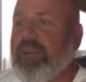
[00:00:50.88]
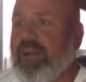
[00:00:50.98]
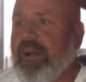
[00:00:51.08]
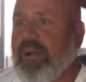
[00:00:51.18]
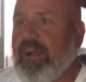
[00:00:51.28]

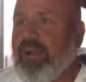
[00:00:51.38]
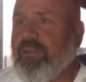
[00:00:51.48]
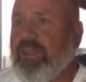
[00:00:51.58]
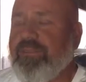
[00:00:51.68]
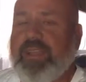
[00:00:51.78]

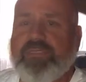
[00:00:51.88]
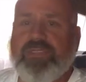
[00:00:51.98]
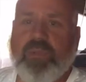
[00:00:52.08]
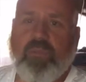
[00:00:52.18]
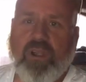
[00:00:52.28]
living
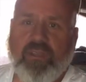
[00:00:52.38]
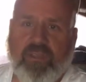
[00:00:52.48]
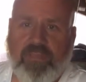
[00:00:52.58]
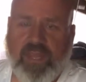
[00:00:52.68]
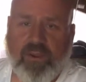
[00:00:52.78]
somewhere
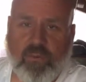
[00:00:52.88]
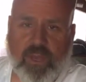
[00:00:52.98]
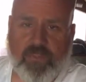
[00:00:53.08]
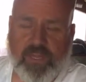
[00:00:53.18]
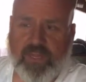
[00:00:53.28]
that they don't
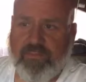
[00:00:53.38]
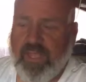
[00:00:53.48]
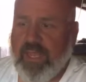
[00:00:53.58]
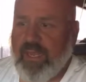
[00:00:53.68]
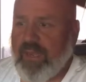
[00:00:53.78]
want to be
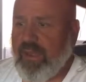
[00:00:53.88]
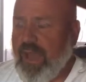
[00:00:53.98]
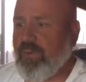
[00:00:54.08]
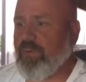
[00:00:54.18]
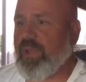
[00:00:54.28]
living in, and
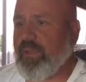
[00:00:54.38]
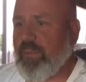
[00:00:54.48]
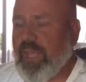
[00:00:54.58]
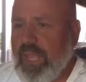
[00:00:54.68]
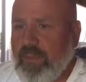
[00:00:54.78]
not really
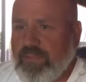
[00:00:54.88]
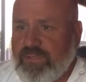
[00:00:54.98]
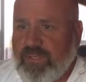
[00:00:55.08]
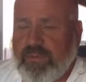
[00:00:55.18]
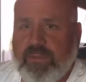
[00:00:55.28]
being
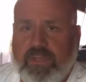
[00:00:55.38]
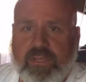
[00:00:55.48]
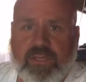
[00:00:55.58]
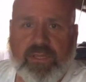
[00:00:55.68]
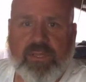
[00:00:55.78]
able to
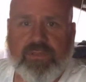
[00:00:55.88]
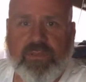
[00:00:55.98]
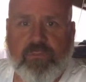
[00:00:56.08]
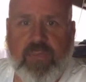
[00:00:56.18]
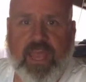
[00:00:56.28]

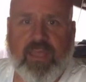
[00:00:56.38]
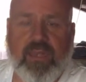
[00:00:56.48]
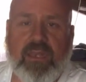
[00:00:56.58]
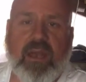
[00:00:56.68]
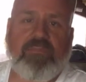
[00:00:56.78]
make
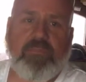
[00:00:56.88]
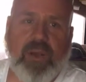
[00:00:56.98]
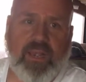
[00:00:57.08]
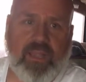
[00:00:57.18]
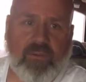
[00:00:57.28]
enough
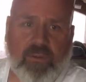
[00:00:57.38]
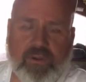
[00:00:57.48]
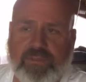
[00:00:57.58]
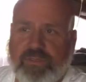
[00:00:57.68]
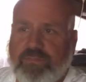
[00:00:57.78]
money
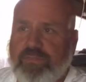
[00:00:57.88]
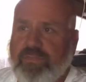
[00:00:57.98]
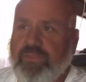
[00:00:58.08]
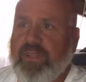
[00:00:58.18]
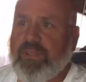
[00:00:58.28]
or to
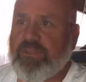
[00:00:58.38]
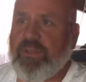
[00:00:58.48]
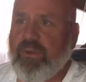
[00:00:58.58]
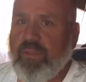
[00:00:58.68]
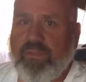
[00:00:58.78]
feel as
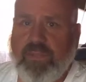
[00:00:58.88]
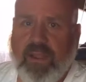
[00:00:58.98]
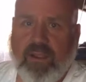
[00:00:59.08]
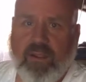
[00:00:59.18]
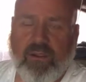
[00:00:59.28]
though that
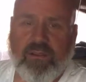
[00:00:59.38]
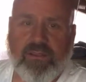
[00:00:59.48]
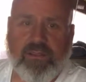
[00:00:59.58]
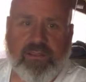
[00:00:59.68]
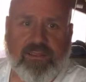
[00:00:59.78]
they're
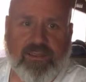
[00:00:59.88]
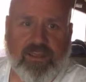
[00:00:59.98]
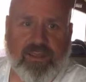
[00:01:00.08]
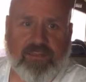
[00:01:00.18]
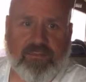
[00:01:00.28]

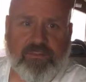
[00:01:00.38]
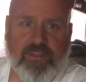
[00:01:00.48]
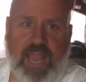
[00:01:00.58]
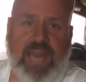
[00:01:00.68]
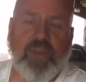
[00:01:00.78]

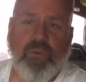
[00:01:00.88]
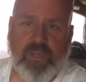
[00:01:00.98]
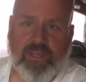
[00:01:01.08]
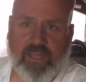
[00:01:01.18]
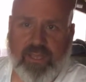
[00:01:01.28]

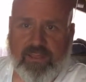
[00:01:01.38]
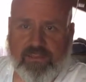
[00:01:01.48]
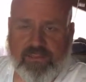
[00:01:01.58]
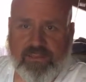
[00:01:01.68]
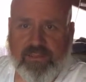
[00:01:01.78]
adequately
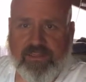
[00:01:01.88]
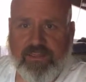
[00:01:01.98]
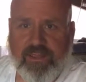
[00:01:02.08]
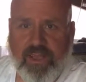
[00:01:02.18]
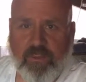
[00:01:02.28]

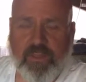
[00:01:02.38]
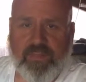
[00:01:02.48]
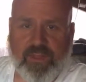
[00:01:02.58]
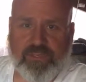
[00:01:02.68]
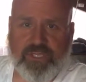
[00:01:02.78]

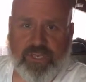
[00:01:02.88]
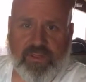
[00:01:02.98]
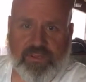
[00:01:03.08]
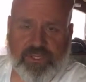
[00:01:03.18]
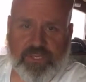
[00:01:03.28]
helping
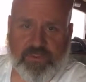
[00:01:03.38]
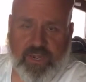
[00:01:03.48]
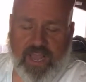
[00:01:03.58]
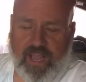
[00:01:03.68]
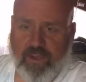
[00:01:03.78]
their
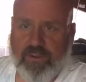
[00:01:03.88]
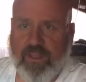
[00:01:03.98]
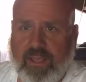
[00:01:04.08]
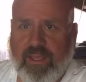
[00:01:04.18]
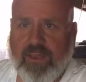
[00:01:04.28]
children out.
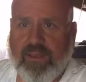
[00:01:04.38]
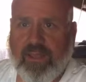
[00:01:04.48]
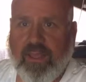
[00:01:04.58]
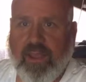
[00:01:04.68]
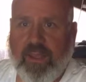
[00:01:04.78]

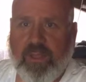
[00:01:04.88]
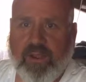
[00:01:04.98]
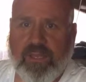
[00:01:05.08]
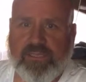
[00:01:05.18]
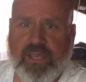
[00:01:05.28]
And I'm
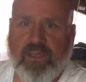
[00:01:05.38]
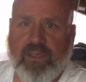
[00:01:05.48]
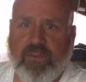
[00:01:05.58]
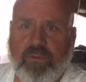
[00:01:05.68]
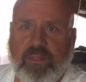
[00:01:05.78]
here to tell
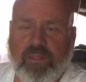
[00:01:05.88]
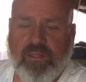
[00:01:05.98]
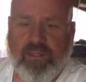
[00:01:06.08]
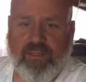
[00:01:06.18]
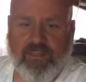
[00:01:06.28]
you
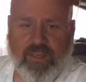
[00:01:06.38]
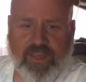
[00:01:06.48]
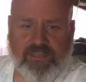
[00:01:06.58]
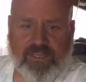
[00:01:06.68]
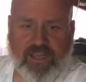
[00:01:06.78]

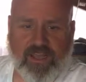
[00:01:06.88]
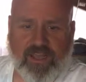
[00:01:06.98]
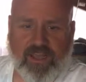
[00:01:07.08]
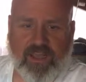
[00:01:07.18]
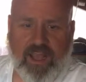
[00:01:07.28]
that
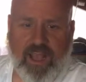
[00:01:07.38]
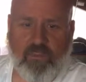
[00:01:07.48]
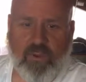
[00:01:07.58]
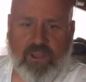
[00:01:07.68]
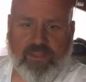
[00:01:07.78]
I
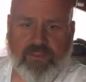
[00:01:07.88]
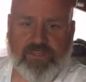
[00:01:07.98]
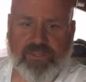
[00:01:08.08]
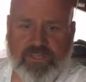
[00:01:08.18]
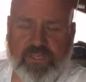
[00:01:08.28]
want you
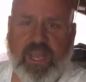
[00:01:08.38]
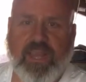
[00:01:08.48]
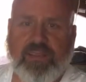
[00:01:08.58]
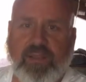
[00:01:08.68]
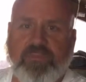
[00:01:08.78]
to
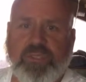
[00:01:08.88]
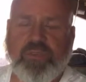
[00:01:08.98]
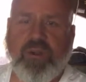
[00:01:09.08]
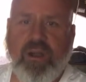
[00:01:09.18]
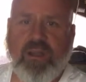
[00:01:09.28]
stand up
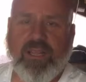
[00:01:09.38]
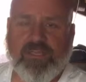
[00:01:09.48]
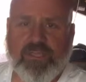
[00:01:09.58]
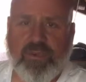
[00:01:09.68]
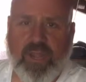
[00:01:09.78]
strong
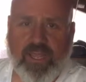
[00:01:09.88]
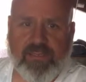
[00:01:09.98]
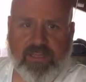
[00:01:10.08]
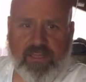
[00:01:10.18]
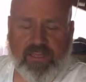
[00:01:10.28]
and straight.
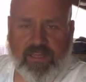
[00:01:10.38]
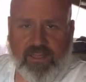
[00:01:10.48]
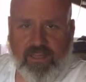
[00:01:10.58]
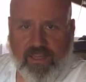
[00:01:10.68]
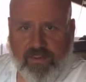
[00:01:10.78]

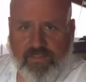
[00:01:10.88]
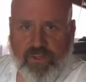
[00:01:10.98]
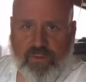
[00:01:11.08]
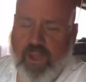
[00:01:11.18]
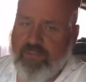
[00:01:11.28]
And if
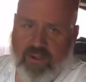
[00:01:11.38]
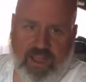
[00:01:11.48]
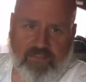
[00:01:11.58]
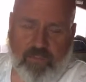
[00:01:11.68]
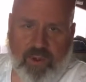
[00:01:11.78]
you ever
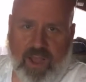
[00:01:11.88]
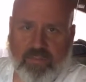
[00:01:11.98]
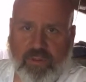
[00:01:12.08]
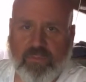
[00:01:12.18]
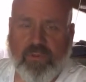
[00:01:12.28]
have a
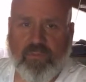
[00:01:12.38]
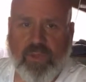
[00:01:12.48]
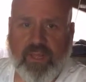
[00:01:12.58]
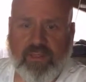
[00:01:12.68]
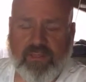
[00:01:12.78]
problem
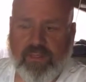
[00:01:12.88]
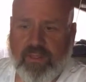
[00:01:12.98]
with